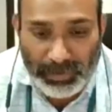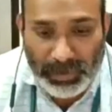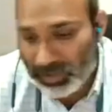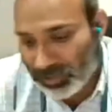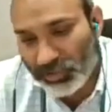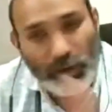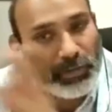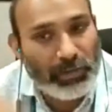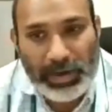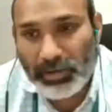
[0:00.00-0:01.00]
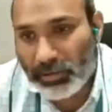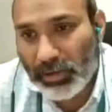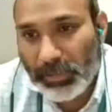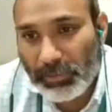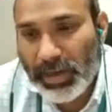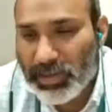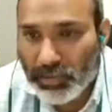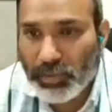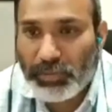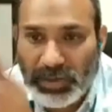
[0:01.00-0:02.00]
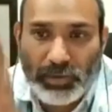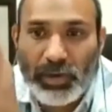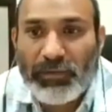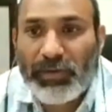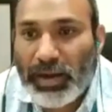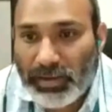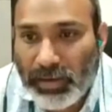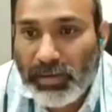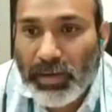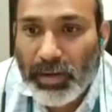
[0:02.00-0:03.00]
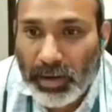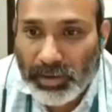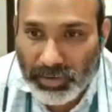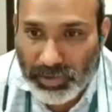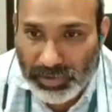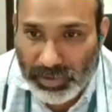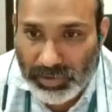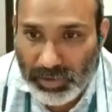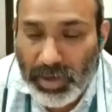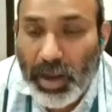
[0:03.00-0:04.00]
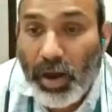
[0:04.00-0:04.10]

that it is not a right place. You please go and file in the other jurisdiction.